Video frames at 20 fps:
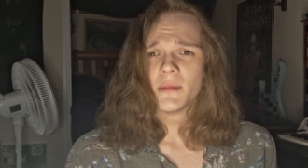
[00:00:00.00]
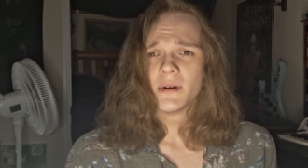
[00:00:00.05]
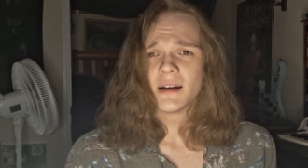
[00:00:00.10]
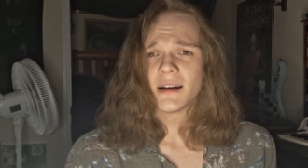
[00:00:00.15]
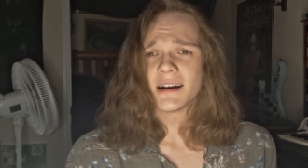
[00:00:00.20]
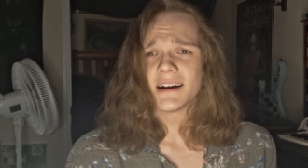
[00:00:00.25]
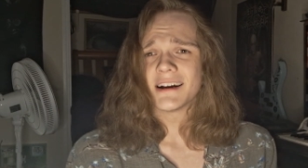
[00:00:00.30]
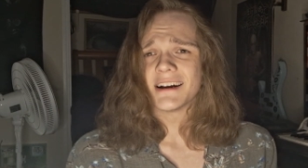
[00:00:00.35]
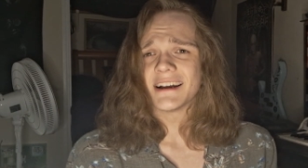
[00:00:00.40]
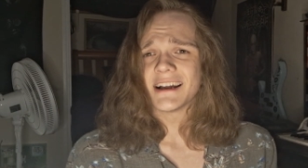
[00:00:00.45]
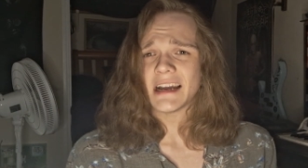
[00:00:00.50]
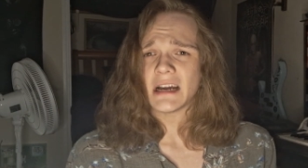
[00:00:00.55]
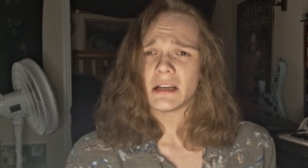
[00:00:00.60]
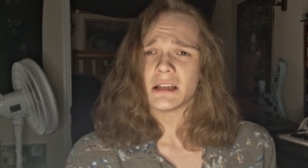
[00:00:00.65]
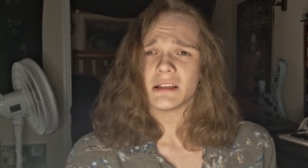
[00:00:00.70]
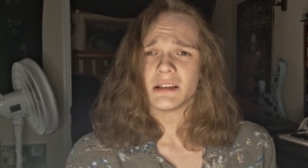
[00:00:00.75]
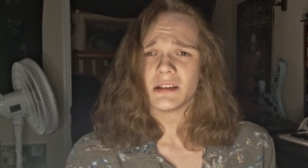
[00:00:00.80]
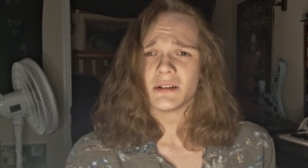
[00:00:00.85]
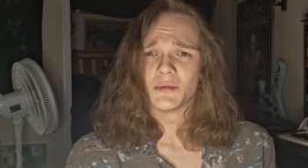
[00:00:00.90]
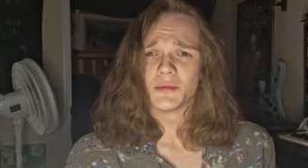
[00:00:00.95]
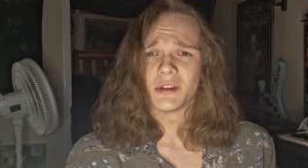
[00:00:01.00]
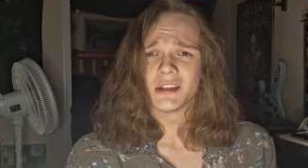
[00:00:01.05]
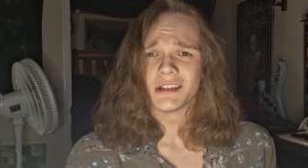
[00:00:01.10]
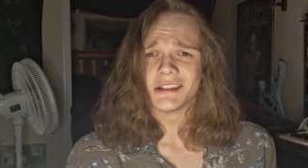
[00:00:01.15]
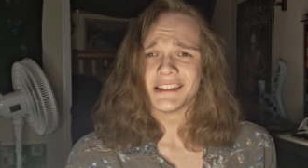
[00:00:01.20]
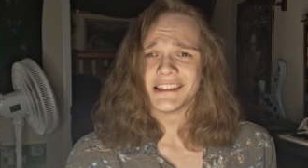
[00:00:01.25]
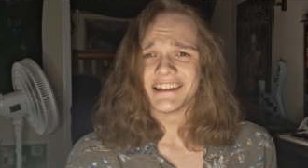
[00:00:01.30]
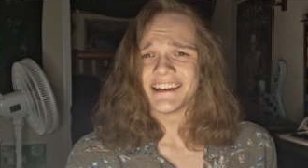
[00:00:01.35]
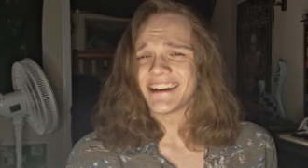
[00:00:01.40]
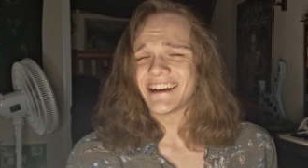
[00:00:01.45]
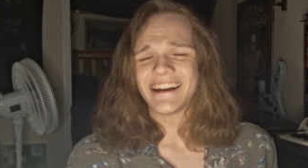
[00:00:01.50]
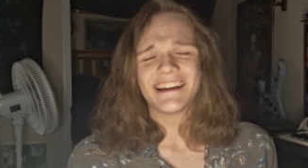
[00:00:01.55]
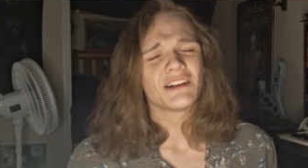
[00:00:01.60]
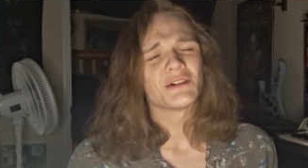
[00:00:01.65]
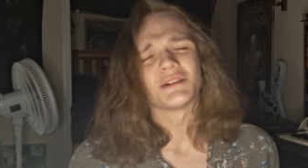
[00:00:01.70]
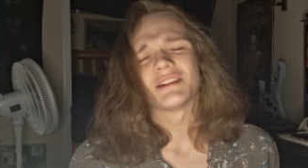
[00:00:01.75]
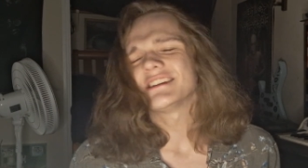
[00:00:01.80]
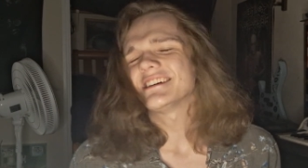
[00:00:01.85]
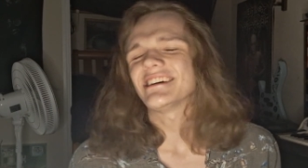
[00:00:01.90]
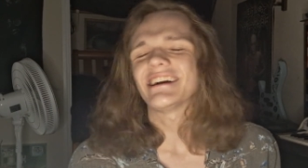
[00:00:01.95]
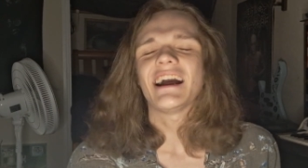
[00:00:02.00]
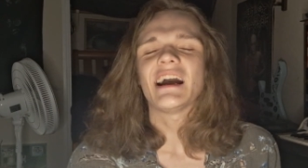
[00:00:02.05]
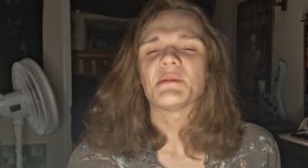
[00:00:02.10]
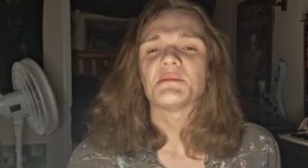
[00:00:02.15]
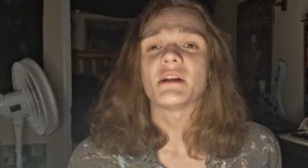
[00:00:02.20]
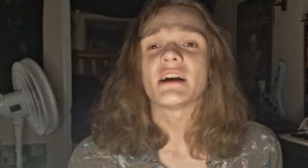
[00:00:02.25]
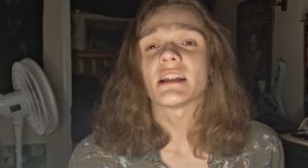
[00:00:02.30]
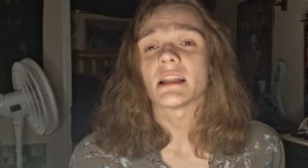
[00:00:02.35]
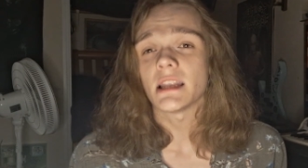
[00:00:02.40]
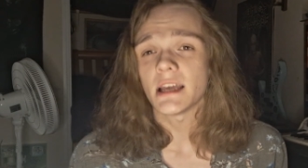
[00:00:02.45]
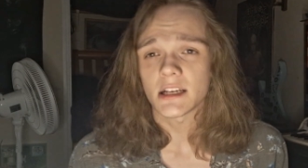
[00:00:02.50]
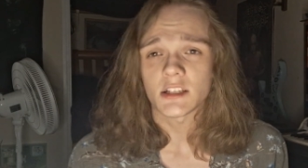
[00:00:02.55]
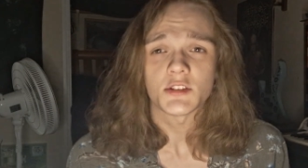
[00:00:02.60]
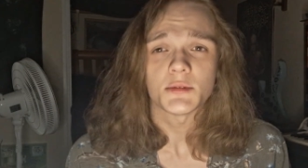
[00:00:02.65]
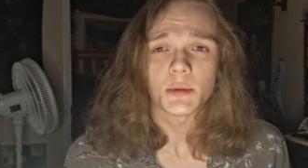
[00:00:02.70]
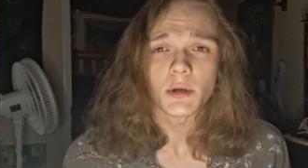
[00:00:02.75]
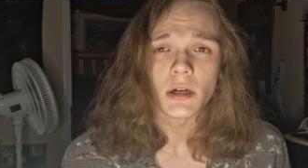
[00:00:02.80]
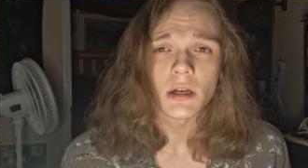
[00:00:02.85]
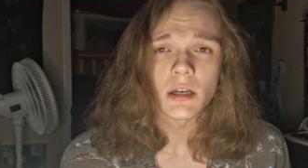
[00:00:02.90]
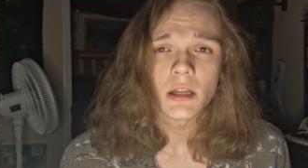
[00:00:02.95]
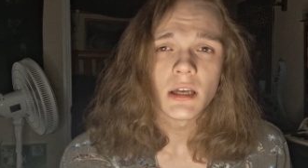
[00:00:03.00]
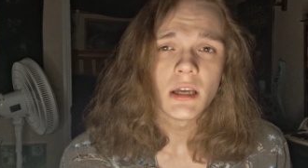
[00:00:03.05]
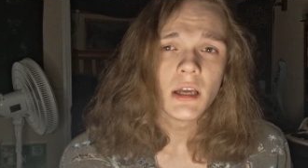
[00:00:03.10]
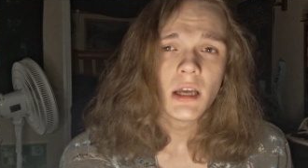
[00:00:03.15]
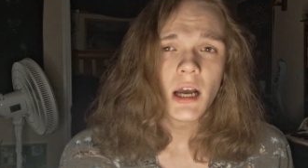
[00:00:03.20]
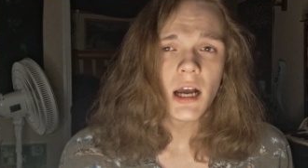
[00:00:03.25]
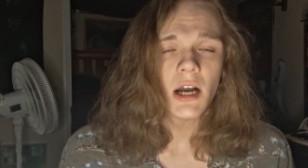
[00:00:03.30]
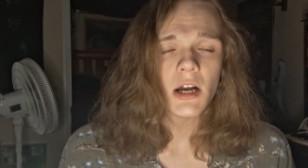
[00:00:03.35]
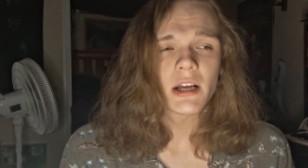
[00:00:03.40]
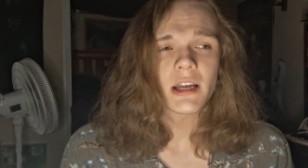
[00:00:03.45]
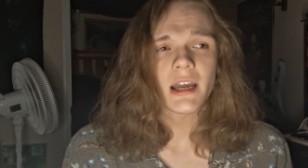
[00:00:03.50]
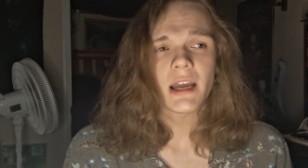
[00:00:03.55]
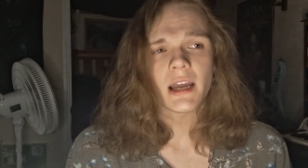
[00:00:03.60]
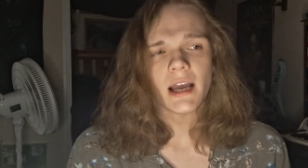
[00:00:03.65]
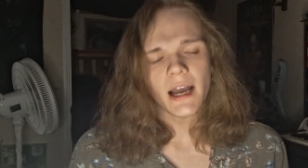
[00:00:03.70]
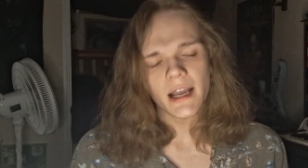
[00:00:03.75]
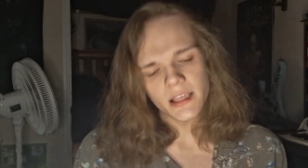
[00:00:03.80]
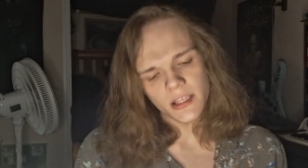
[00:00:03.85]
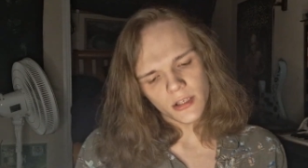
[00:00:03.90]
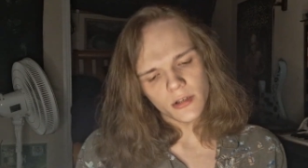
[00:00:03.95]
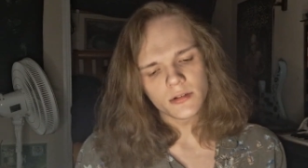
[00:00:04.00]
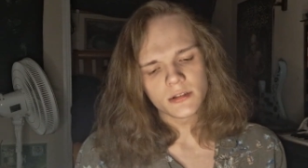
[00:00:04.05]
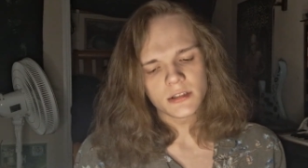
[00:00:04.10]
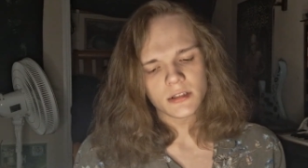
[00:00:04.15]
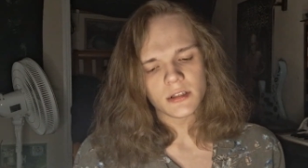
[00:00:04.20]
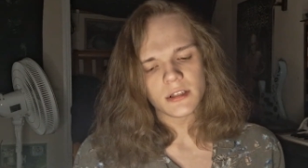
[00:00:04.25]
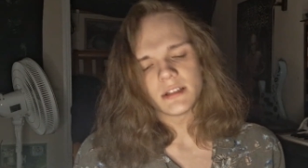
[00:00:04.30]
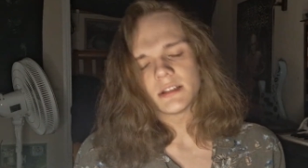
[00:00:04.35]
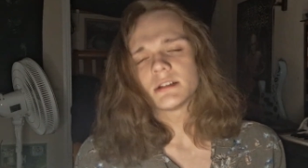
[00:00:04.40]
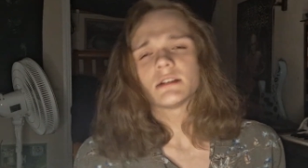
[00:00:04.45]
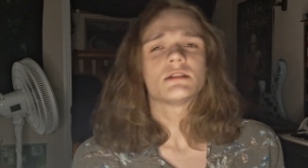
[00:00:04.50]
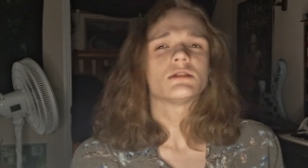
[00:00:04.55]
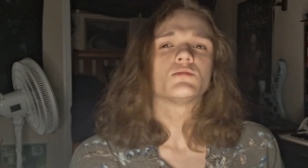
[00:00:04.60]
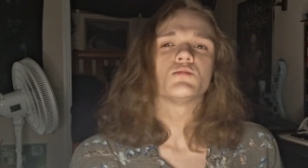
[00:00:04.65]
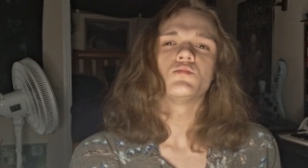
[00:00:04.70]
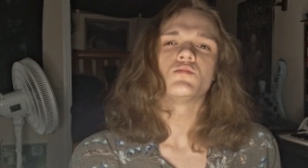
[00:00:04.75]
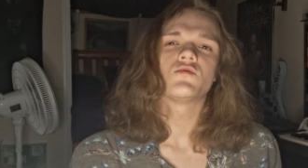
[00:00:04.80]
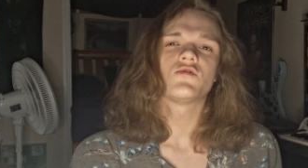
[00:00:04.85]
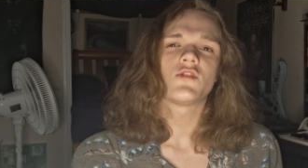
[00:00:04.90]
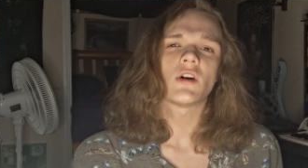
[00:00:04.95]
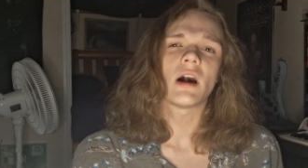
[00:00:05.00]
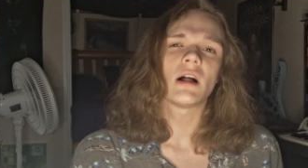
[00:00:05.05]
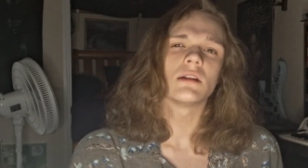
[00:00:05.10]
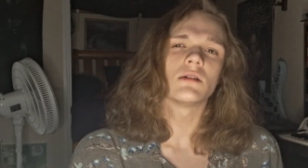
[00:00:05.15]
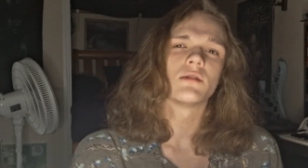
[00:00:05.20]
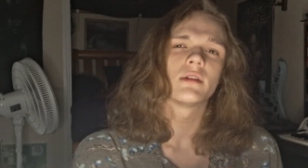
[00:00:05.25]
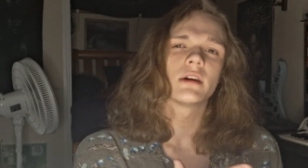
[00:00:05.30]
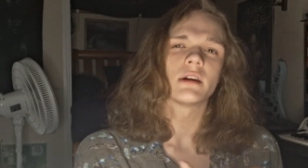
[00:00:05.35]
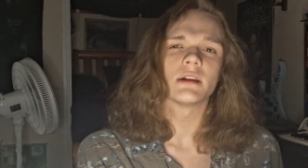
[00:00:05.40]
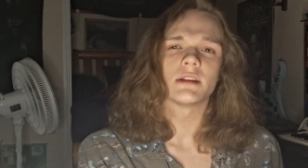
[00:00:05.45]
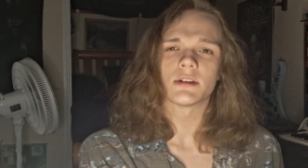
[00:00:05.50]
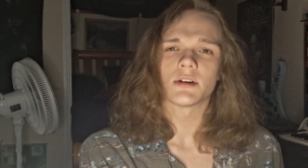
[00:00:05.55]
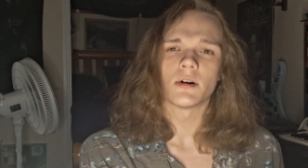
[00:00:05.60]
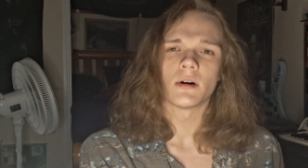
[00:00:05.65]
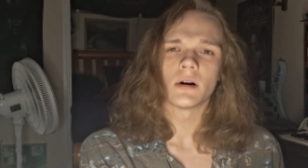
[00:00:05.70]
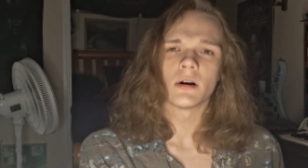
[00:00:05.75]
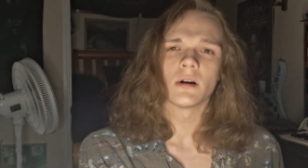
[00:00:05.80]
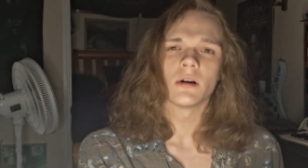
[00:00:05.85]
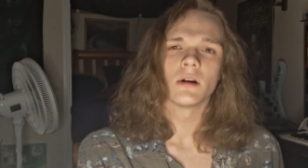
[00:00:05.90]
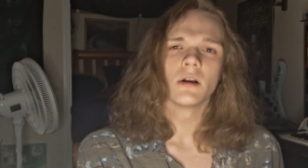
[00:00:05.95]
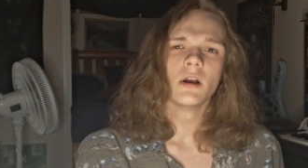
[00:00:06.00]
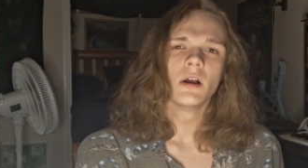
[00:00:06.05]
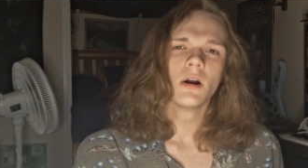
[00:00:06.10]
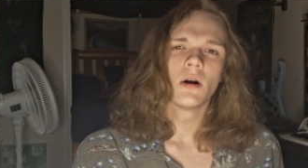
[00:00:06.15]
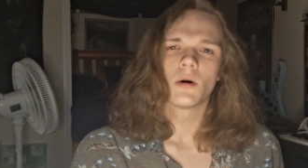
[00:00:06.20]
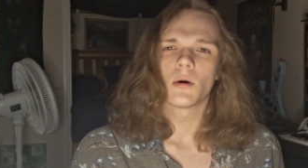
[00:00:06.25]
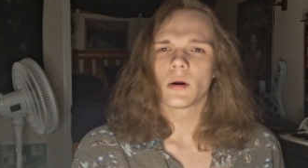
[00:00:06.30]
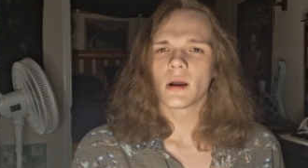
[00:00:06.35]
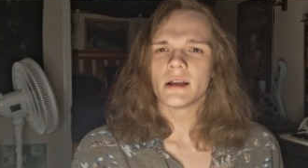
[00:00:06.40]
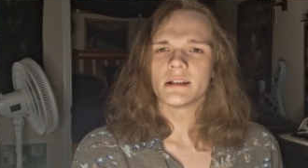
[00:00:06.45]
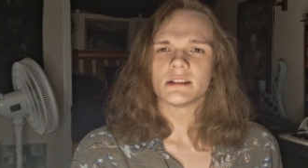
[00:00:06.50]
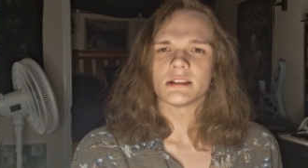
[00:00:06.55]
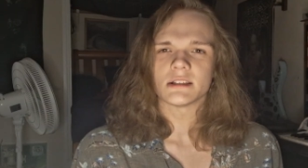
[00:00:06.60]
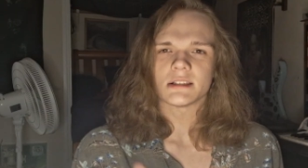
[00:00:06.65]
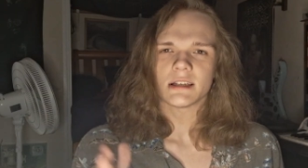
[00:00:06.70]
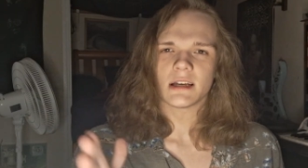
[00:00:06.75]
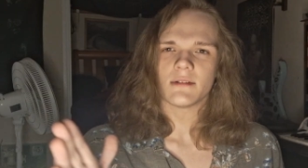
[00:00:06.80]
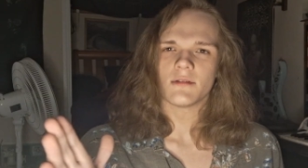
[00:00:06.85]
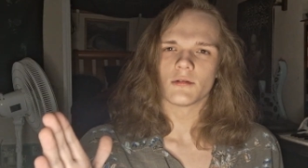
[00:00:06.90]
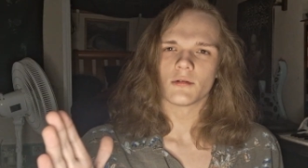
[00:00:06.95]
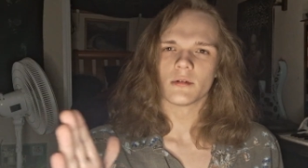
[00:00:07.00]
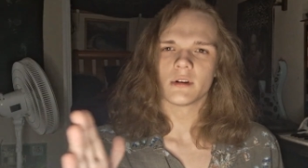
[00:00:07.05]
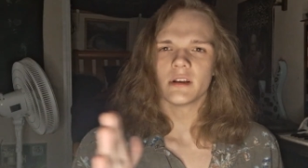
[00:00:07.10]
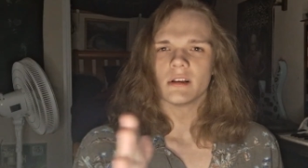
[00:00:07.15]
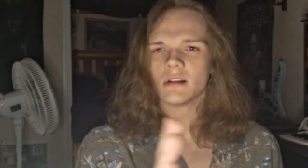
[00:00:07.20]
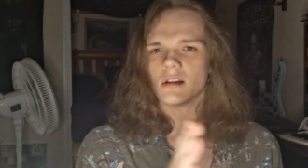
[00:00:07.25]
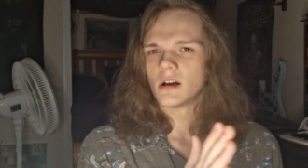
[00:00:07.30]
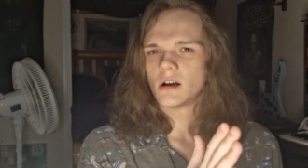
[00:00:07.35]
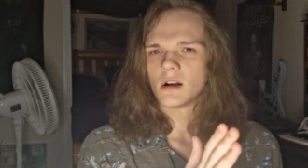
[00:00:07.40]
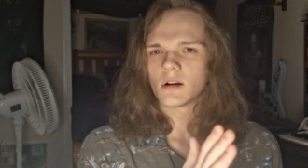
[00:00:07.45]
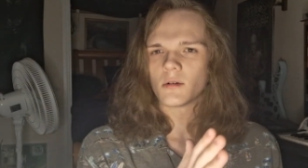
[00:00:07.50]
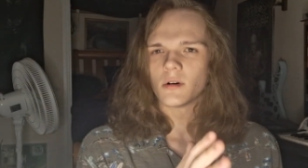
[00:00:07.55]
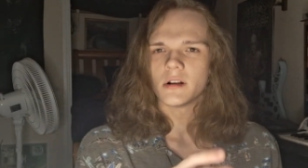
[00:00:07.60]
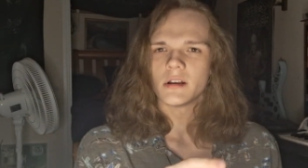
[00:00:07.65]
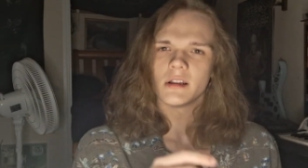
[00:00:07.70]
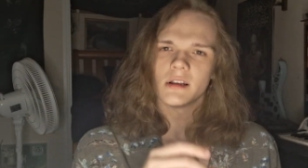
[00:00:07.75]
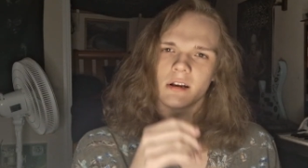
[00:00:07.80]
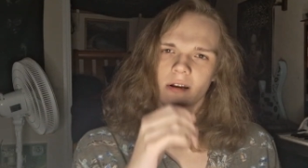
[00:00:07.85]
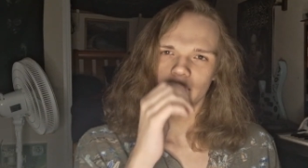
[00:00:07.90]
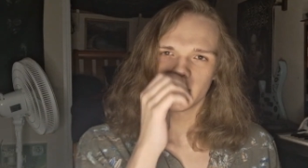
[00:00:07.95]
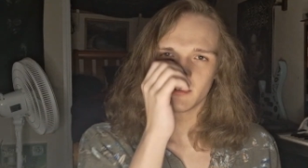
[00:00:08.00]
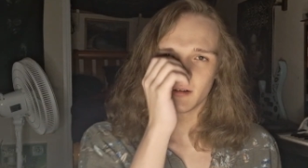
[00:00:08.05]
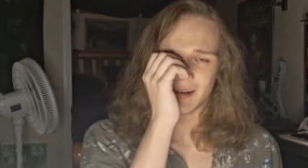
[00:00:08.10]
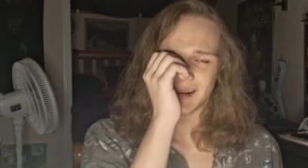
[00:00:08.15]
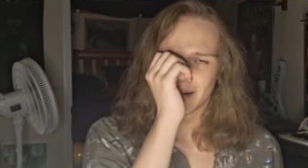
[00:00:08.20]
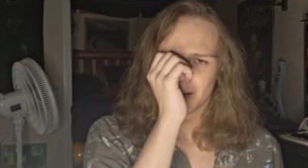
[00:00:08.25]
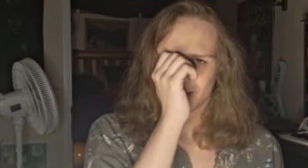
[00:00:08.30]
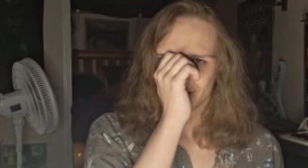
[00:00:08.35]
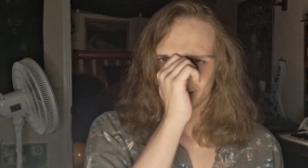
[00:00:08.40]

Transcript: I'm not an expert. Okay, I usually just follow the guitar, or I just have a really long one. You know, I do a...